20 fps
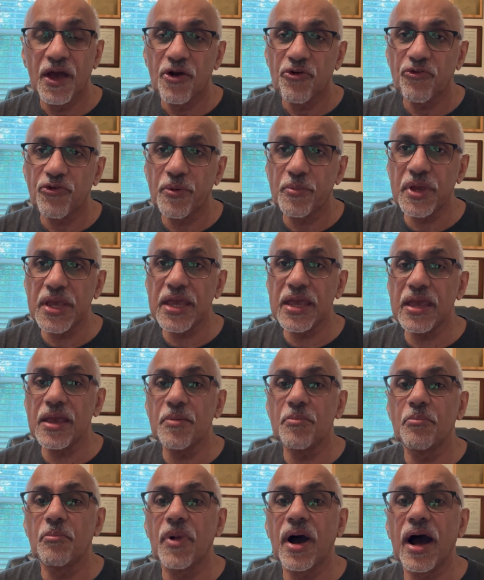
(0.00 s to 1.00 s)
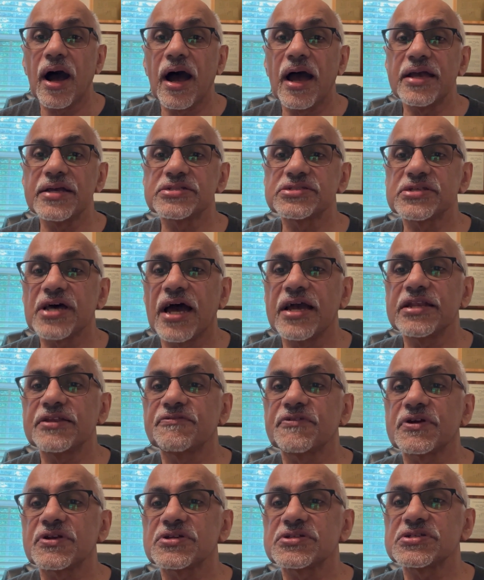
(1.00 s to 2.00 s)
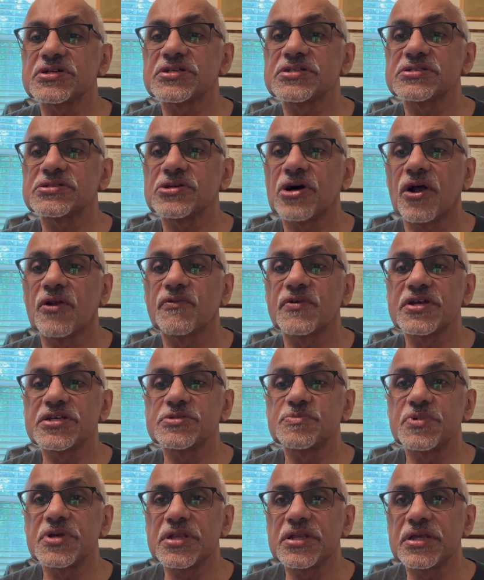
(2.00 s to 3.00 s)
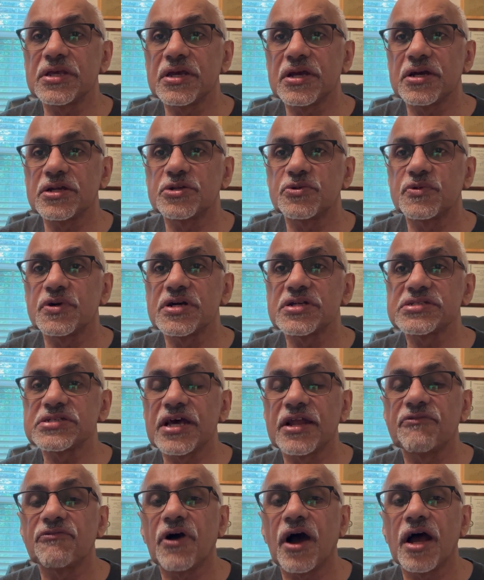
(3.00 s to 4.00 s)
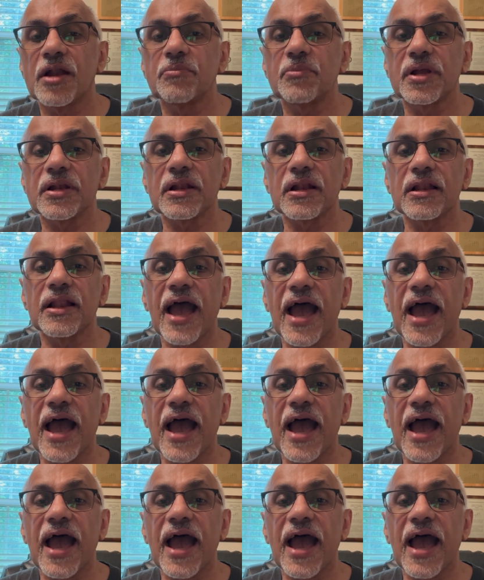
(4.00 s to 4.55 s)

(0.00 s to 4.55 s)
For me, my scientific research has always been geared towards environmental